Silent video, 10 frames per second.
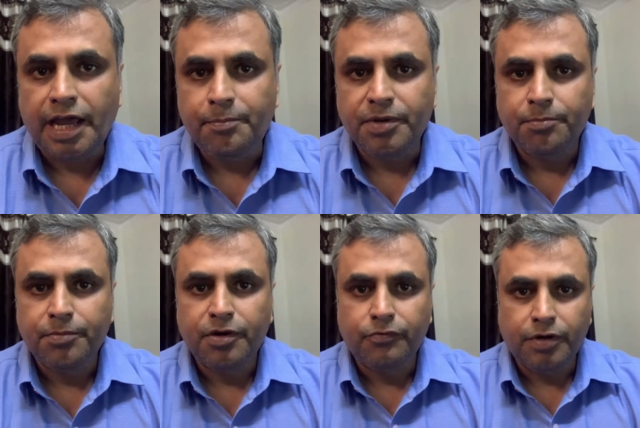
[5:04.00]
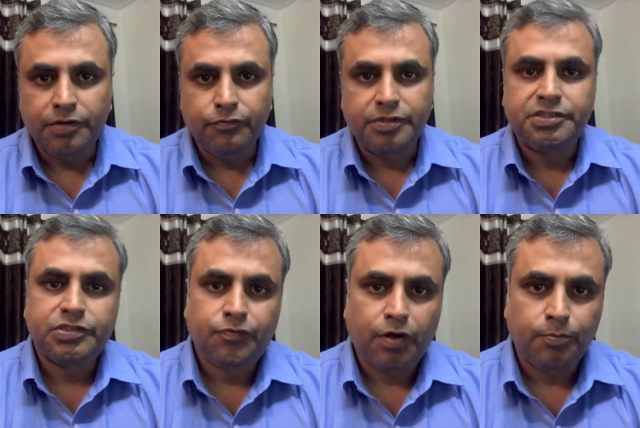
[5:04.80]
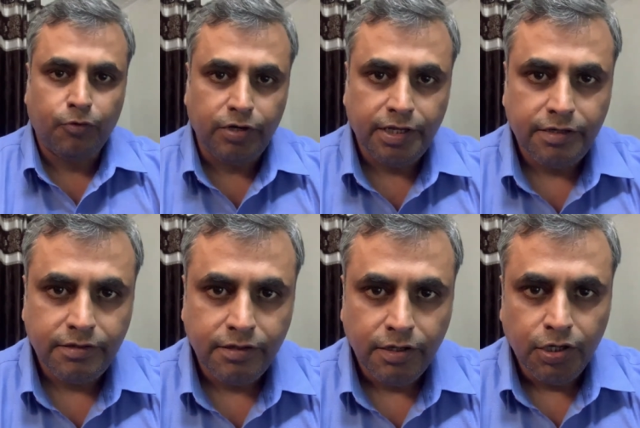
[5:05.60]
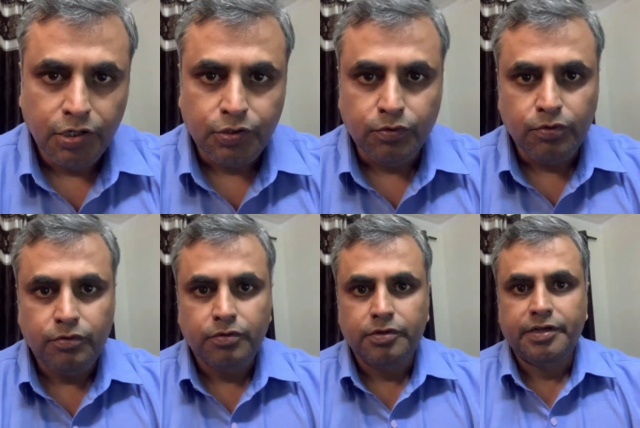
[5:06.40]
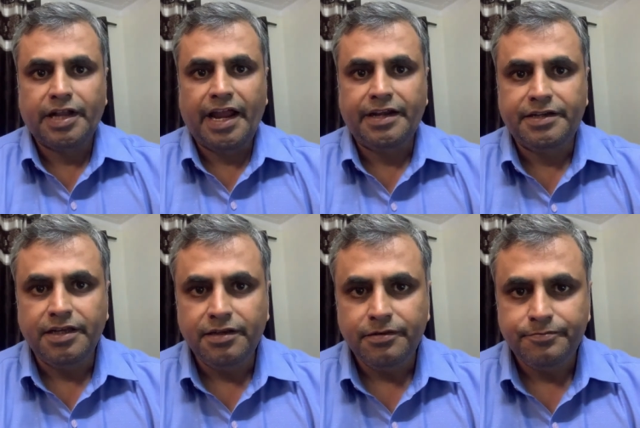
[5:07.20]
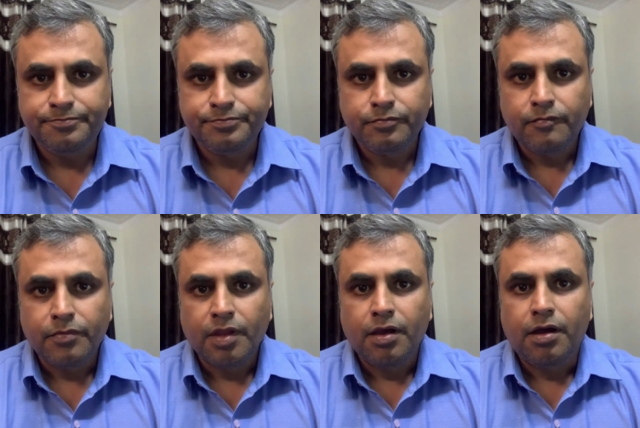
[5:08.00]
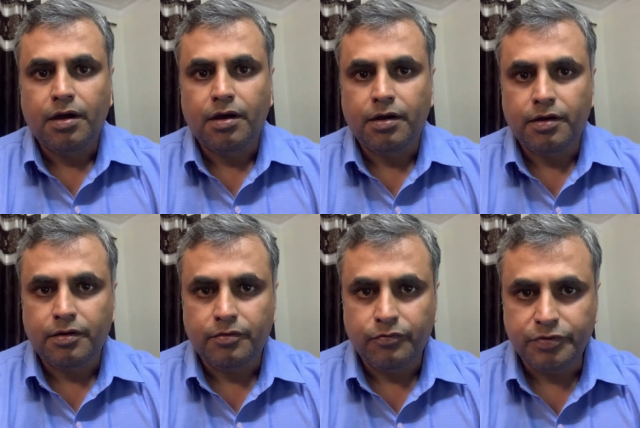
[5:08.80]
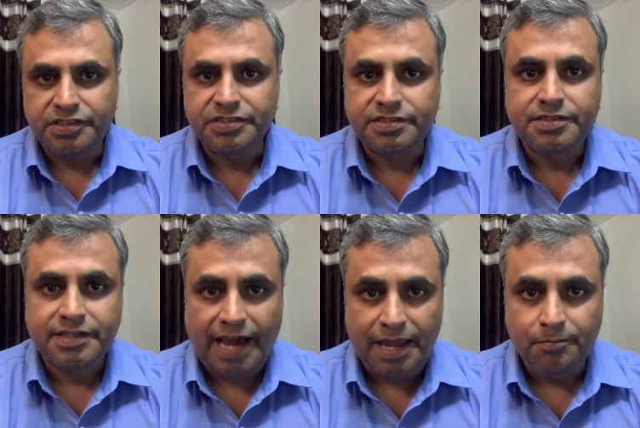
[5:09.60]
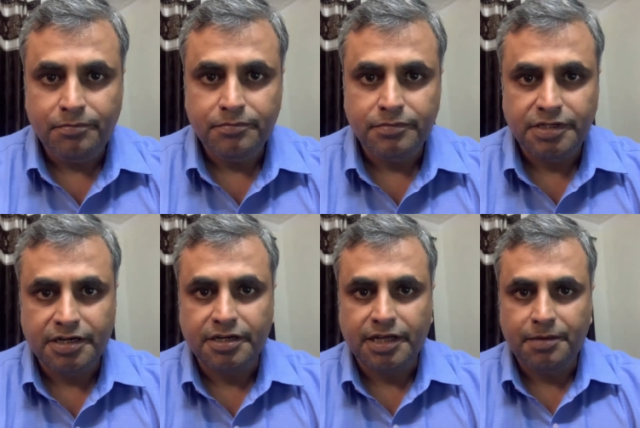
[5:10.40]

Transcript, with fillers: number 1, which is for Boolean, to 19, which is time data type.